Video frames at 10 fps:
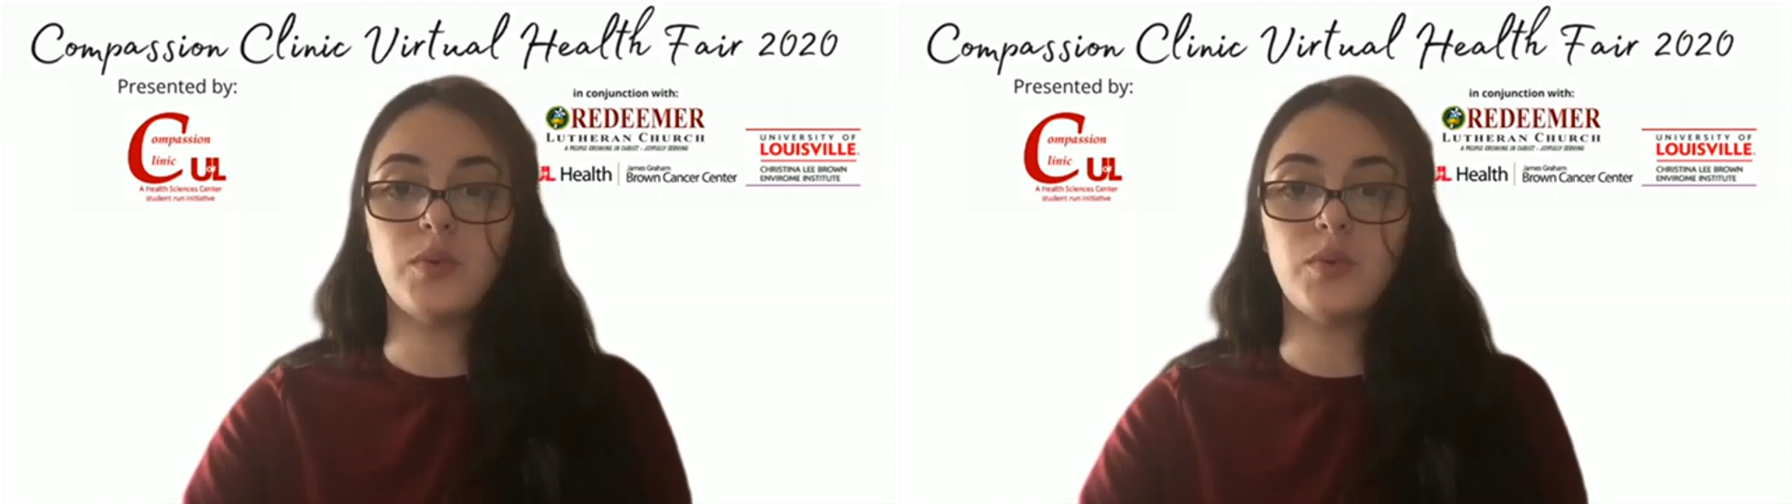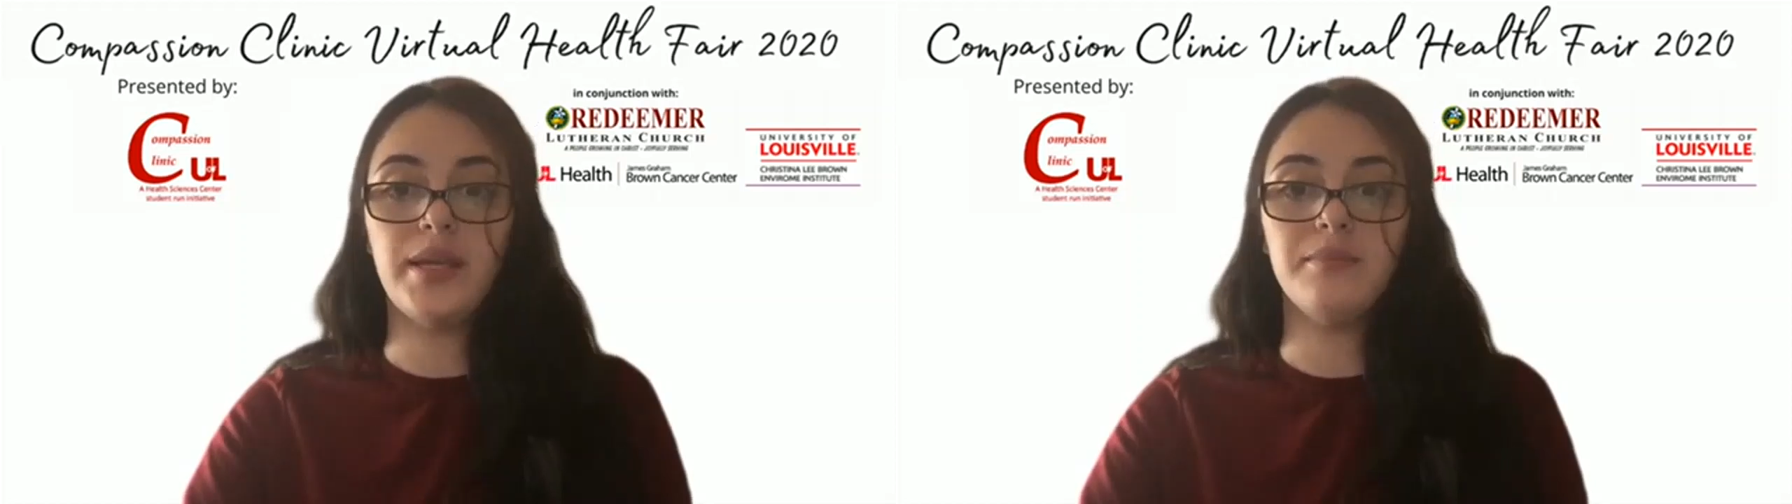
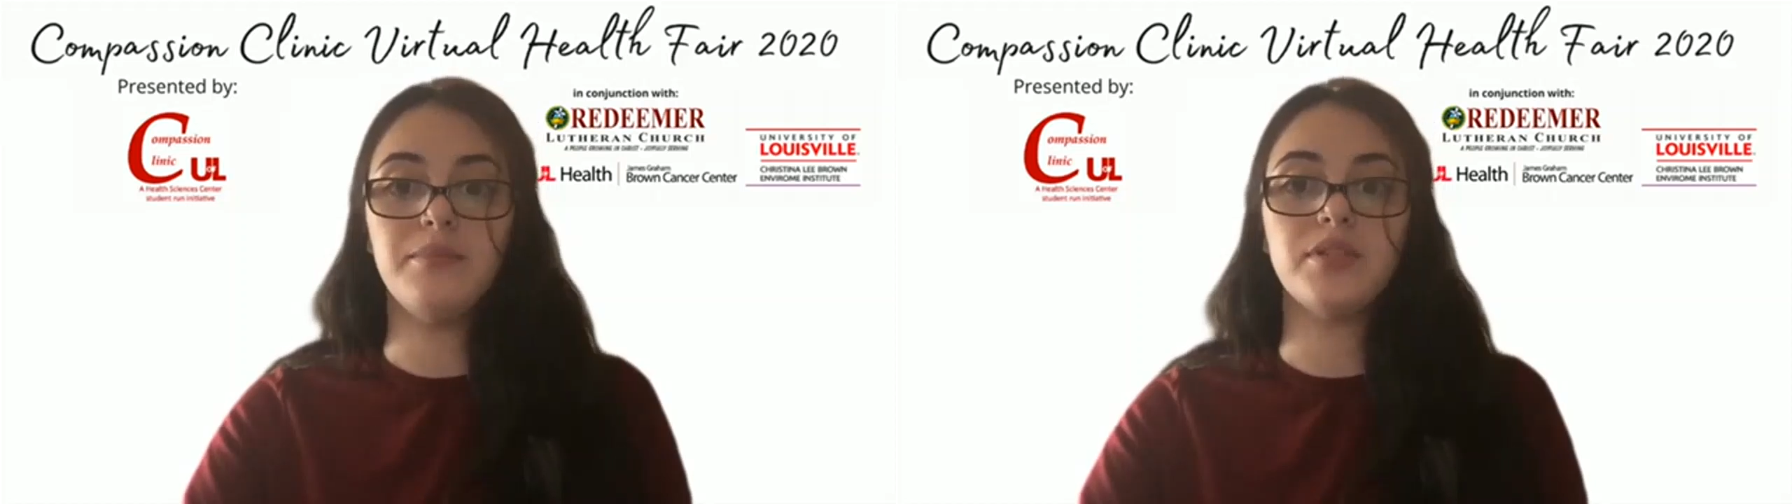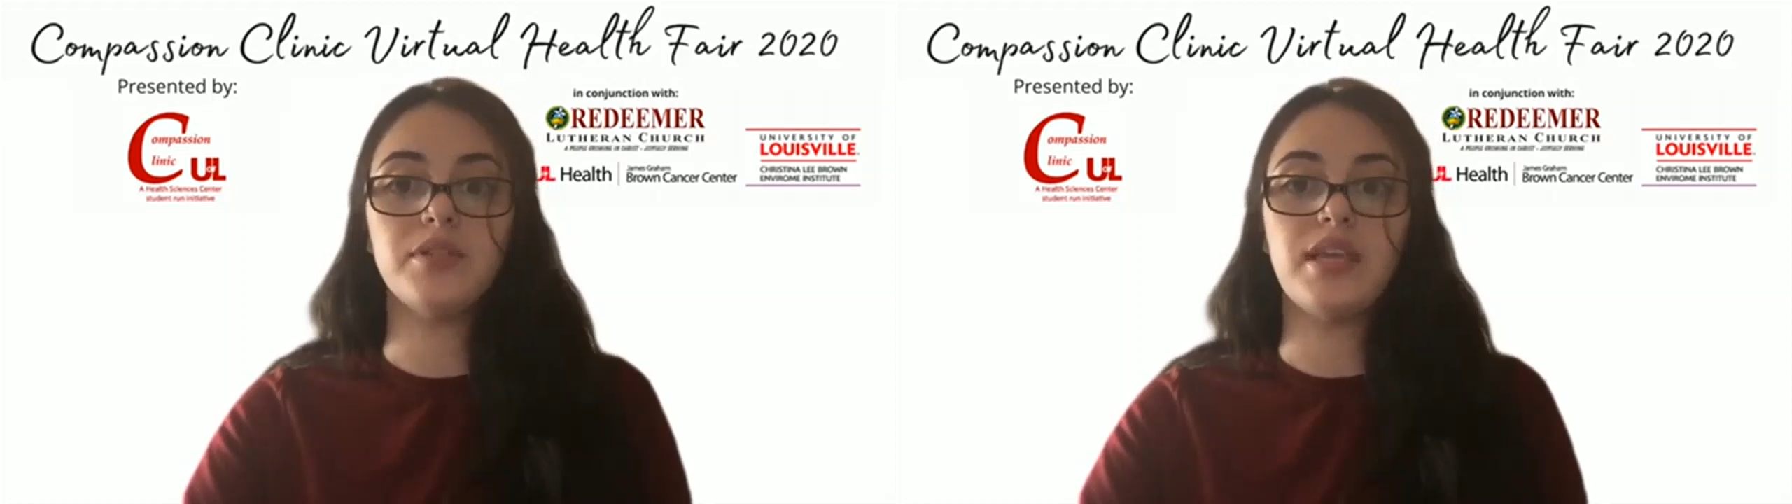weight
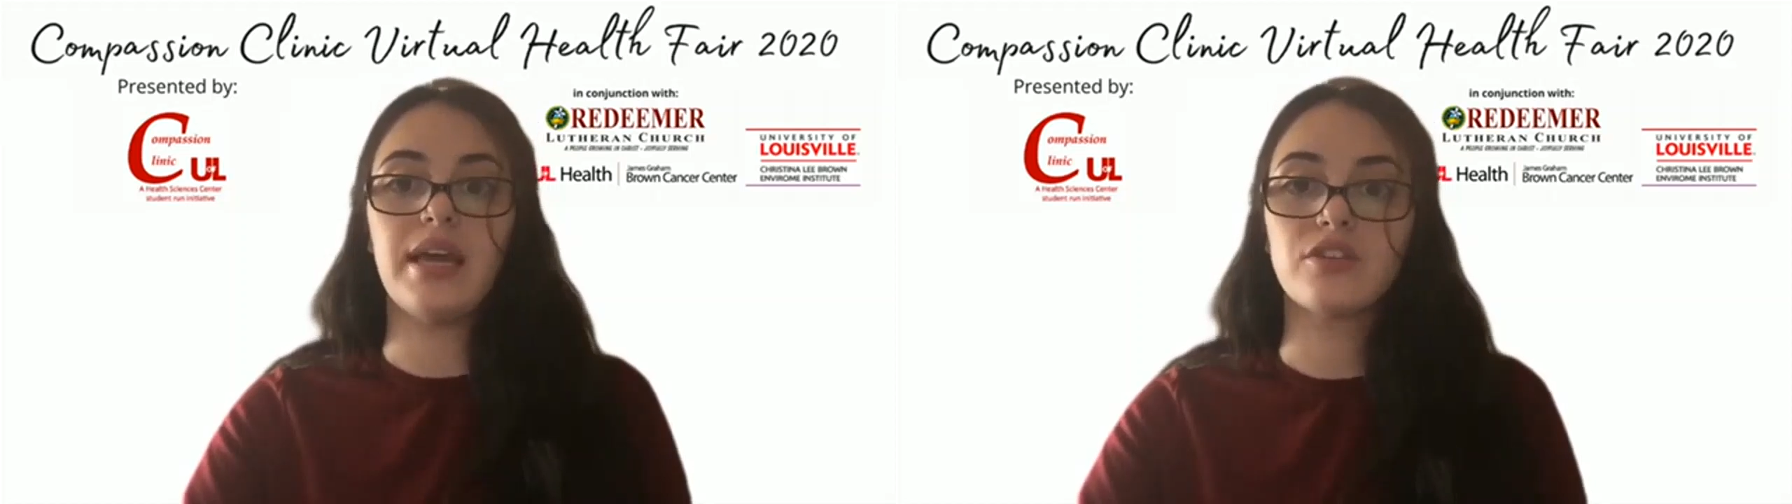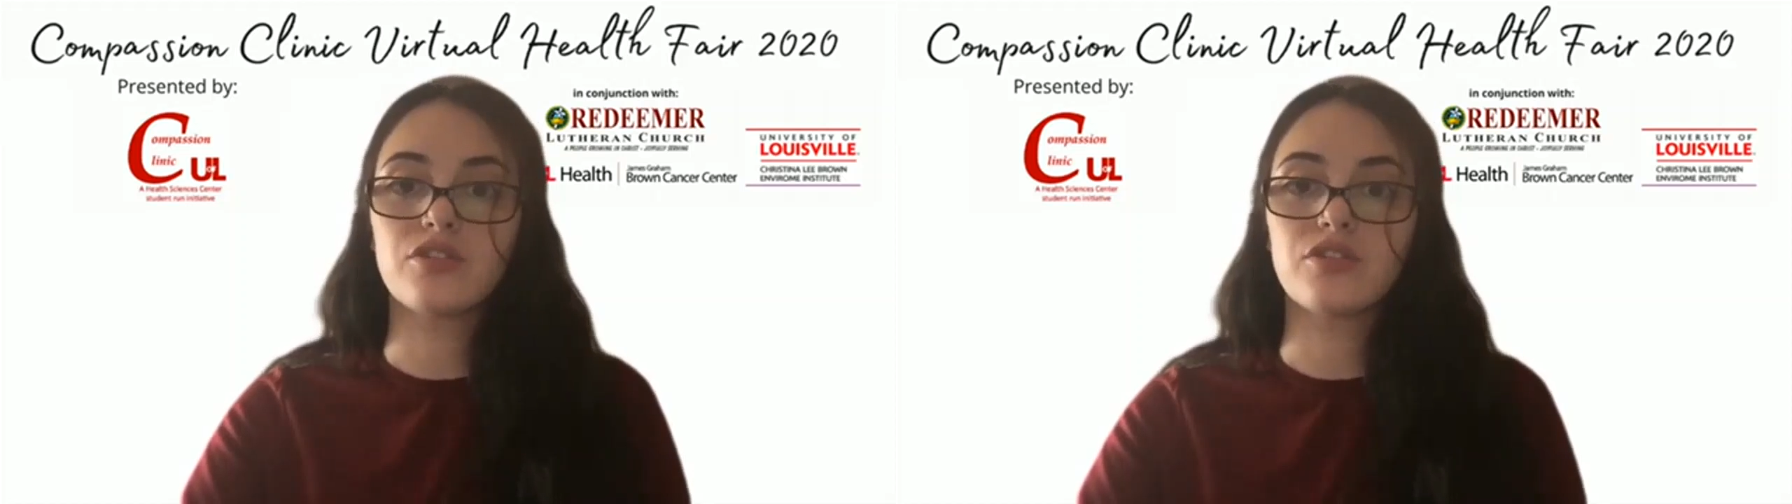puts
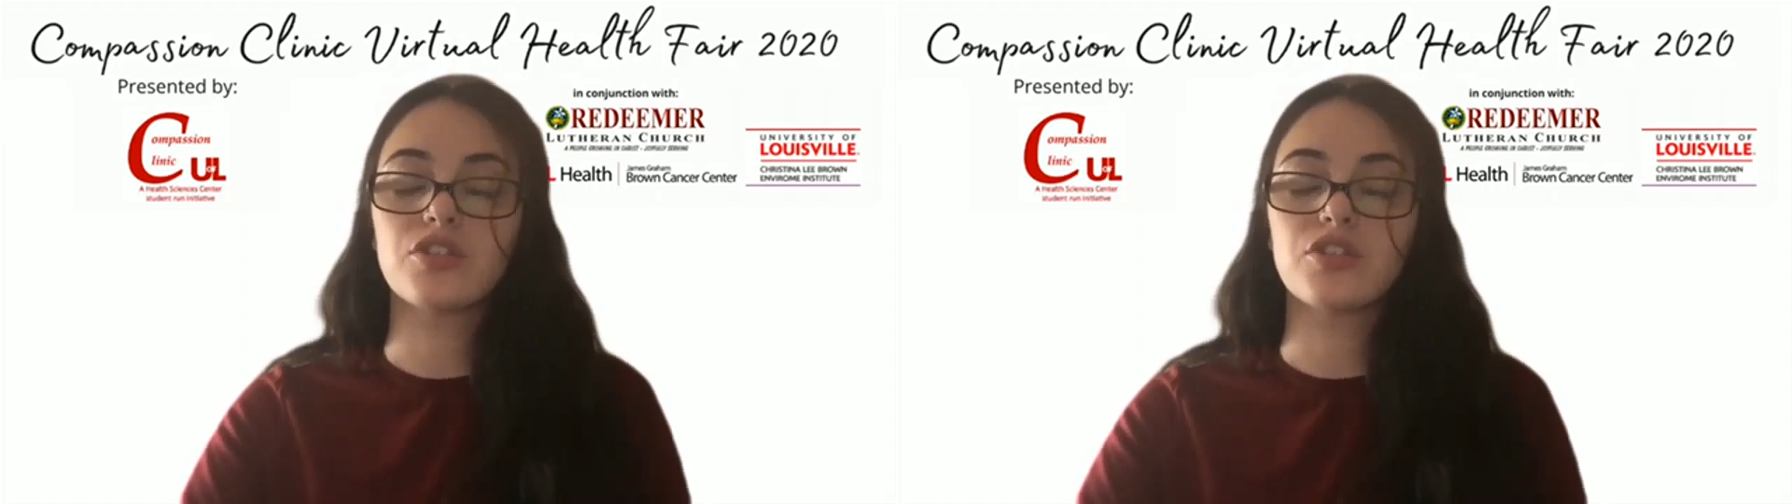extra